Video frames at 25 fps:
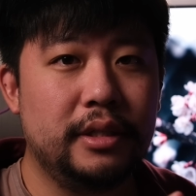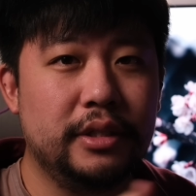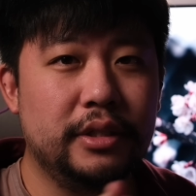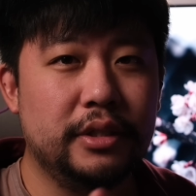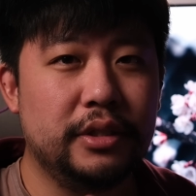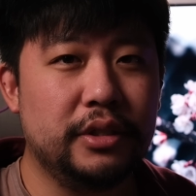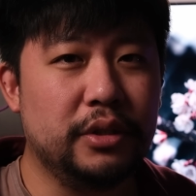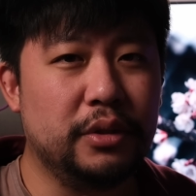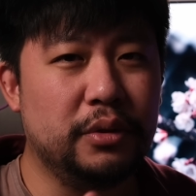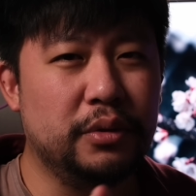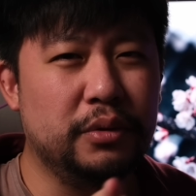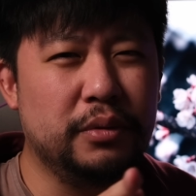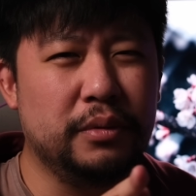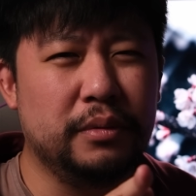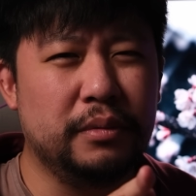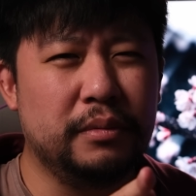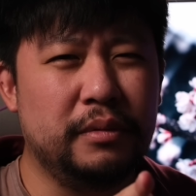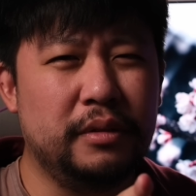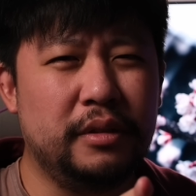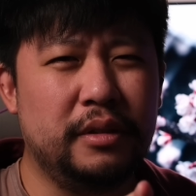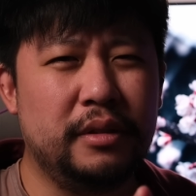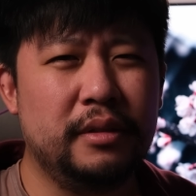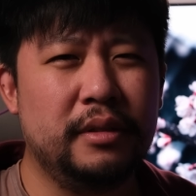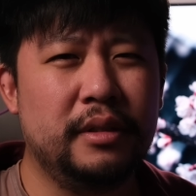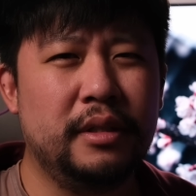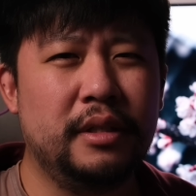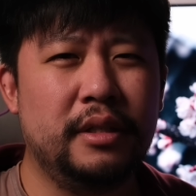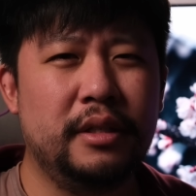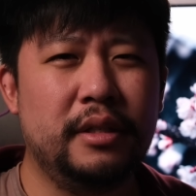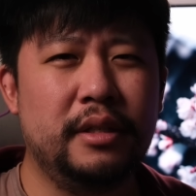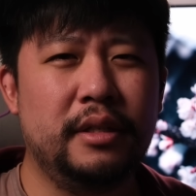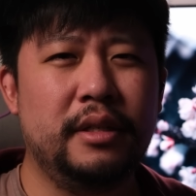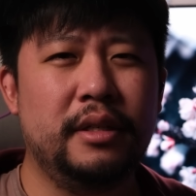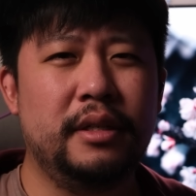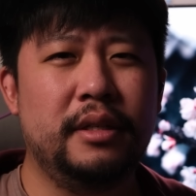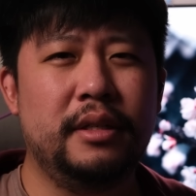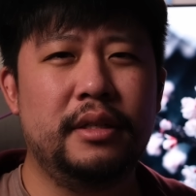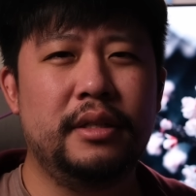So
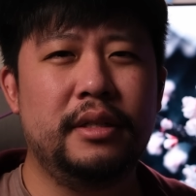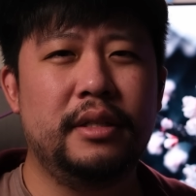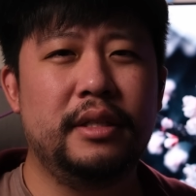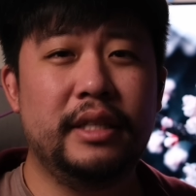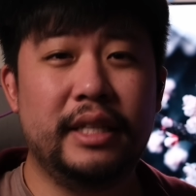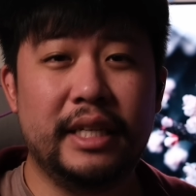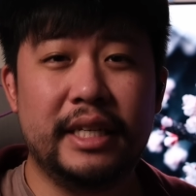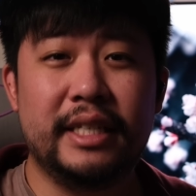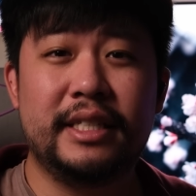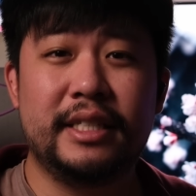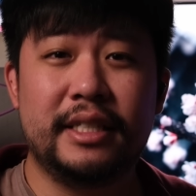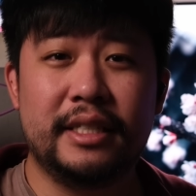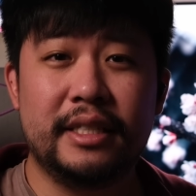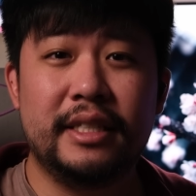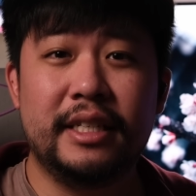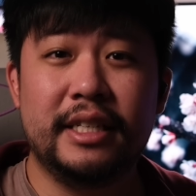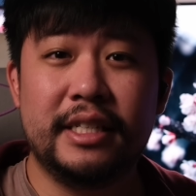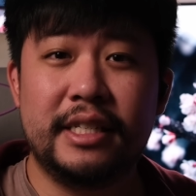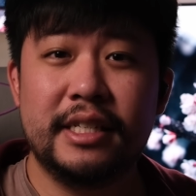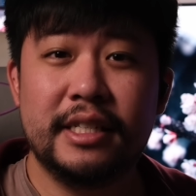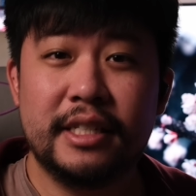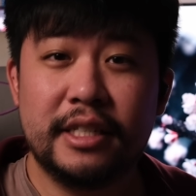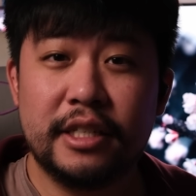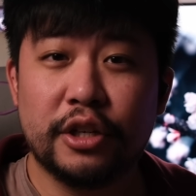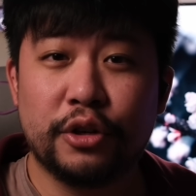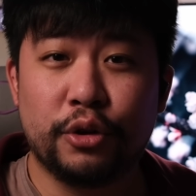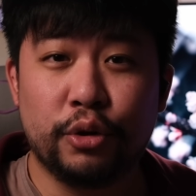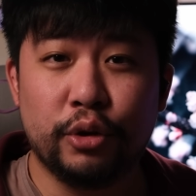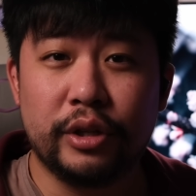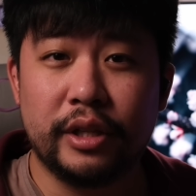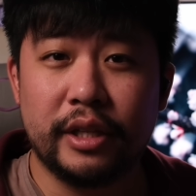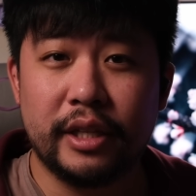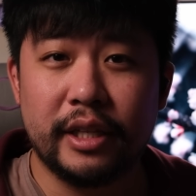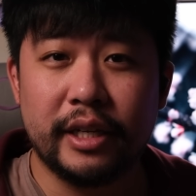this is a good